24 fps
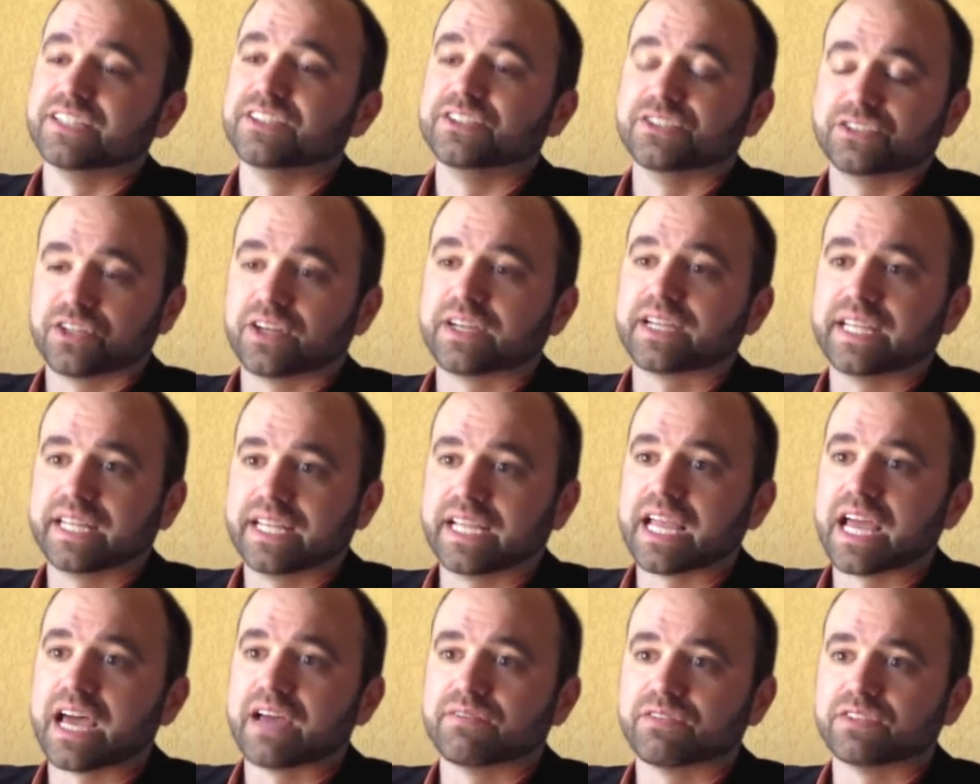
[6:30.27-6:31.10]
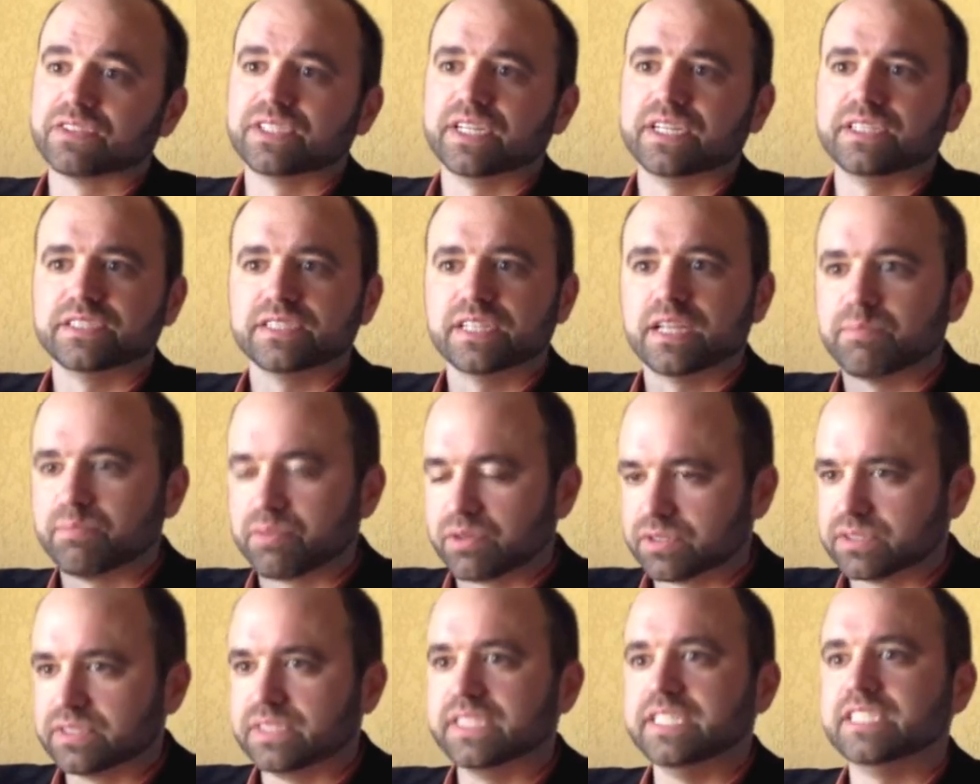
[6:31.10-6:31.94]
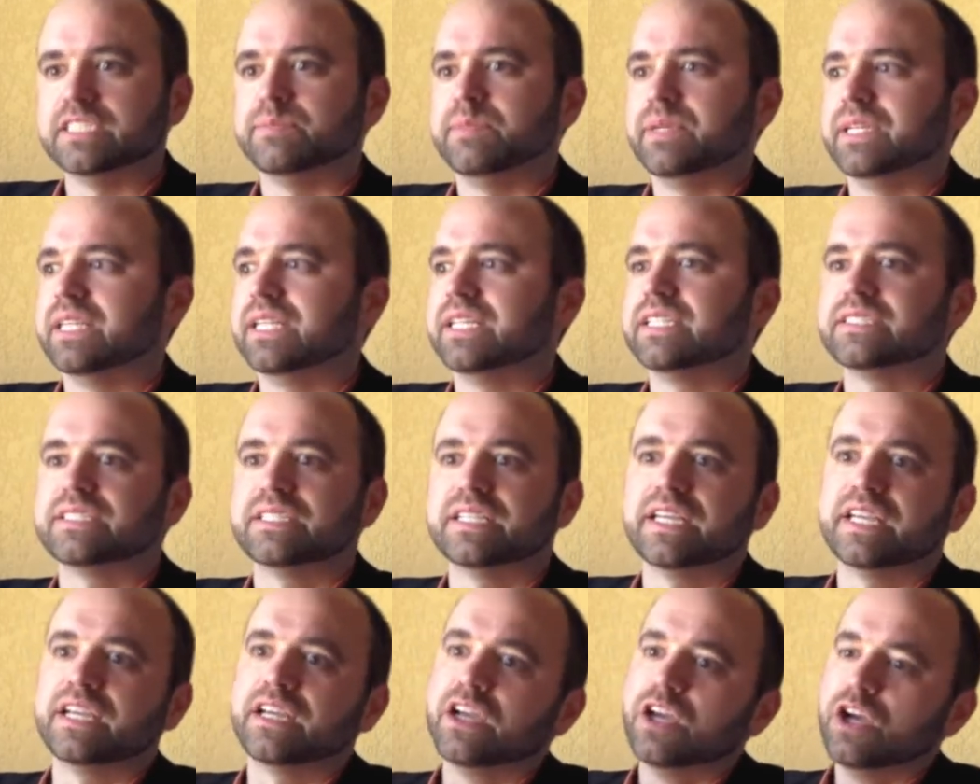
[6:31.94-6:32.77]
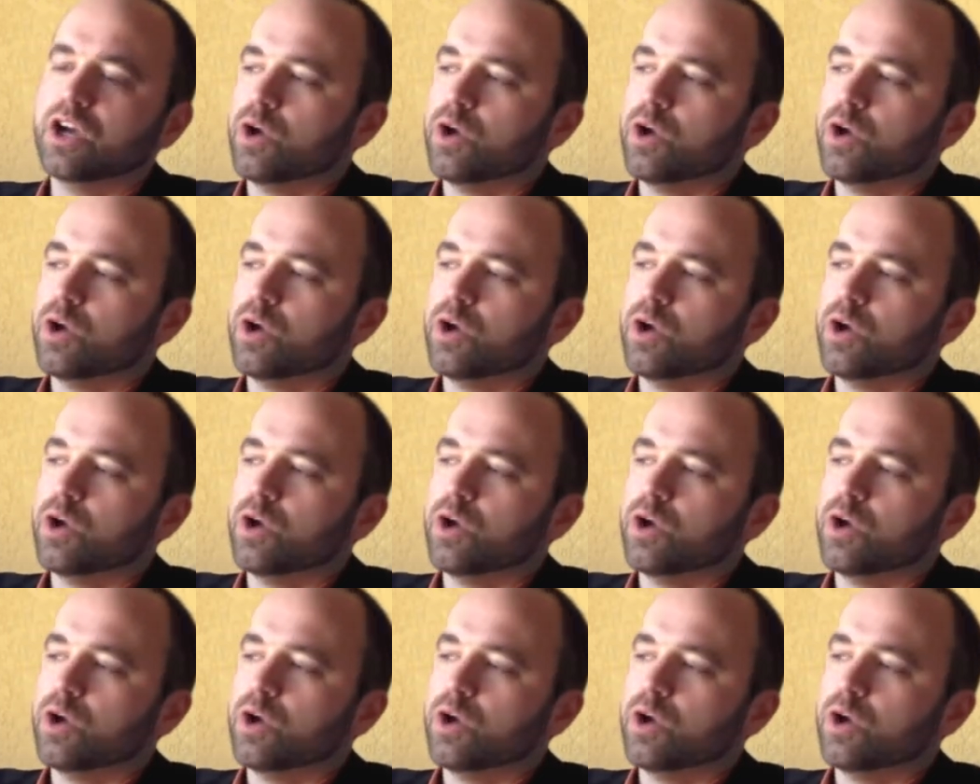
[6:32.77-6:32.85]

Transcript: You start getting conversation, that person needs to be listening.